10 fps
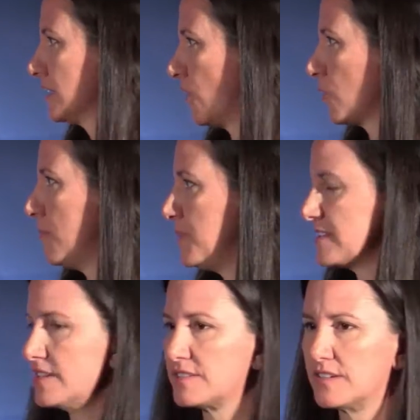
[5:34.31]
go run
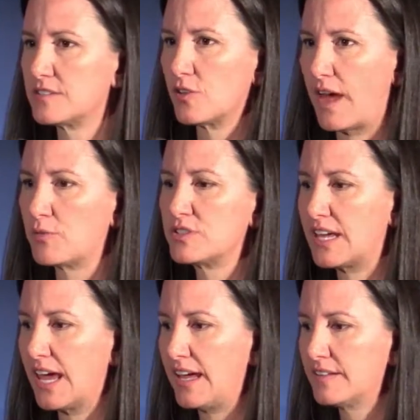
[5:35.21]
businesses. So that was
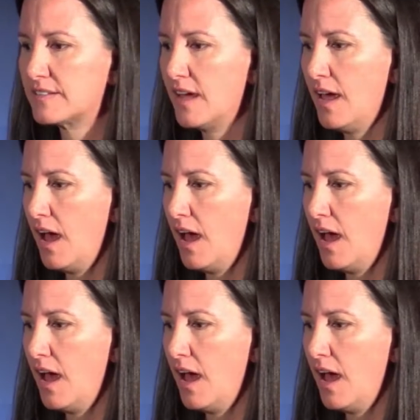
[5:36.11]
the case.